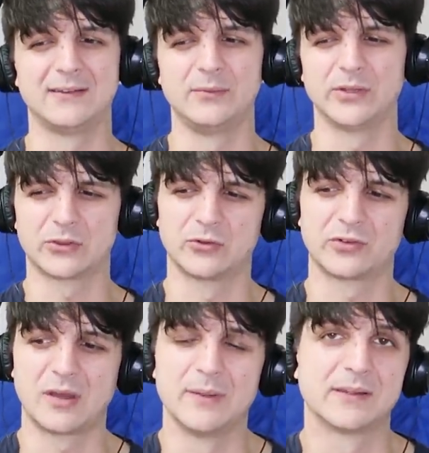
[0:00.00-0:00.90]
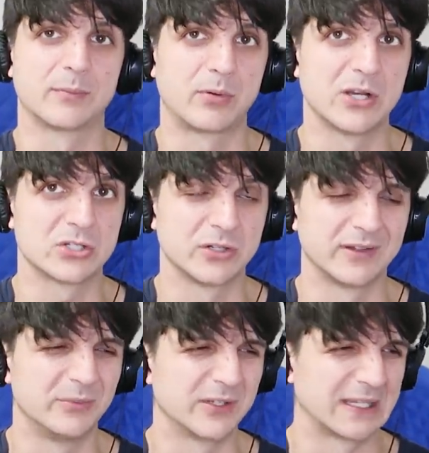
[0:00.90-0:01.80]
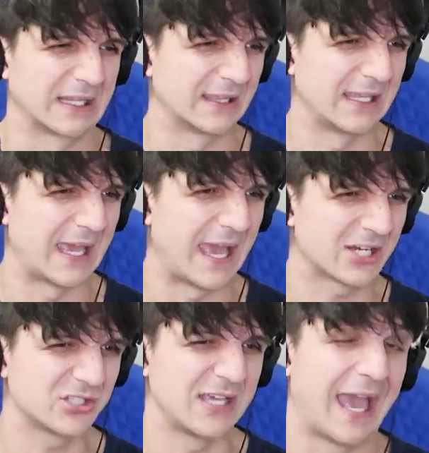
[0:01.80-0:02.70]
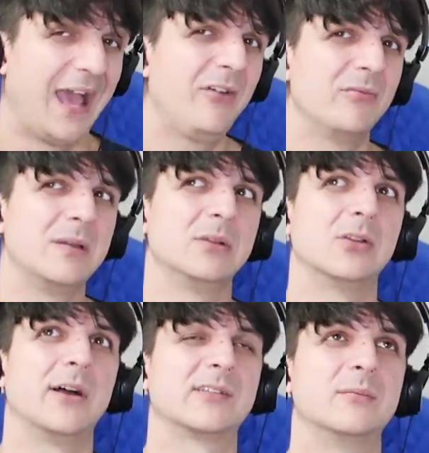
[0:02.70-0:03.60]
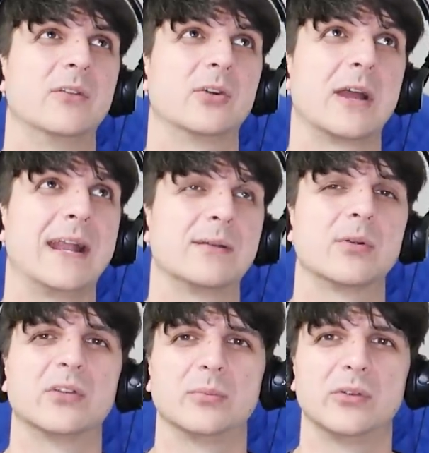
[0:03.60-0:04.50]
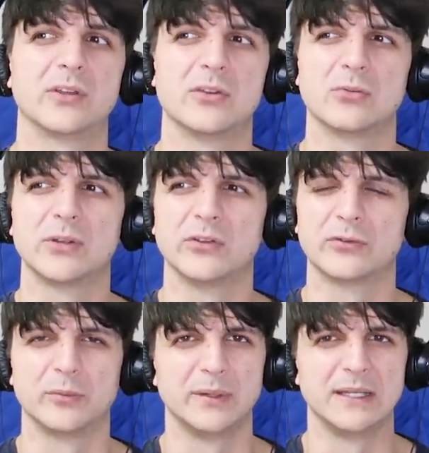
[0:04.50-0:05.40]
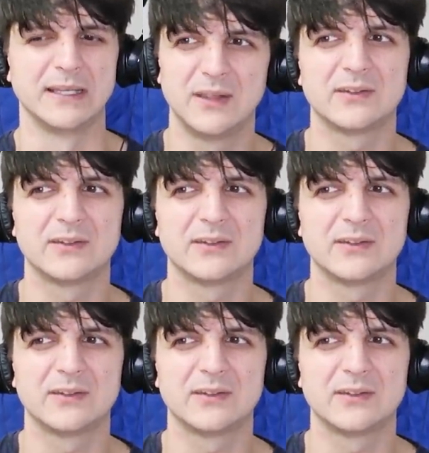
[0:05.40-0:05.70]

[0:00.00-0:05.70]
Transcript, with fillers: It seems like they're succumbing to pressure. It seems like they actually have maybe lost some of their guiding principles and their reasons for being.